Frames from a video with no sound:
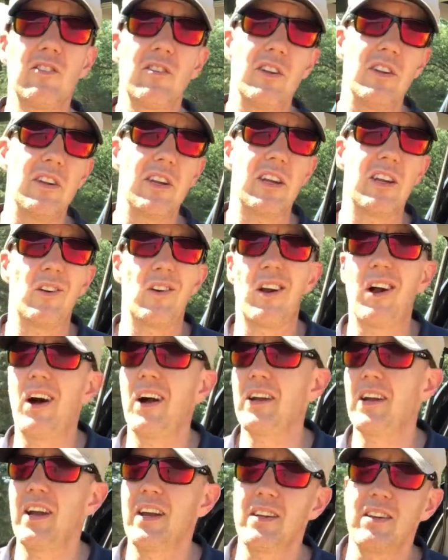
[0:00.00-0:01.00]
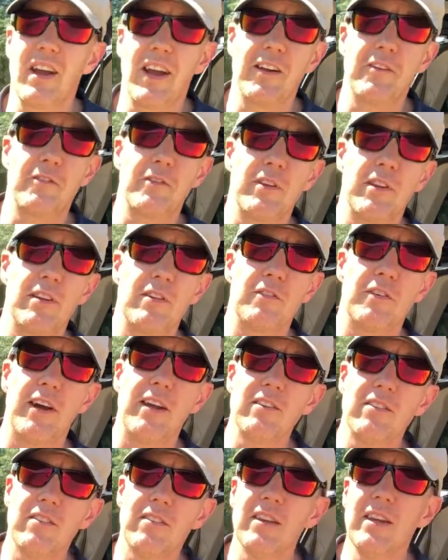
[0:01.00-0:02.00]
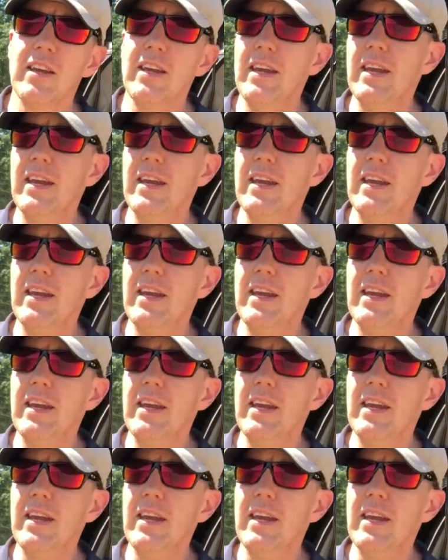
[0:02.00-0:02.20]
Syndicate or Hawkeye Ignite for the events.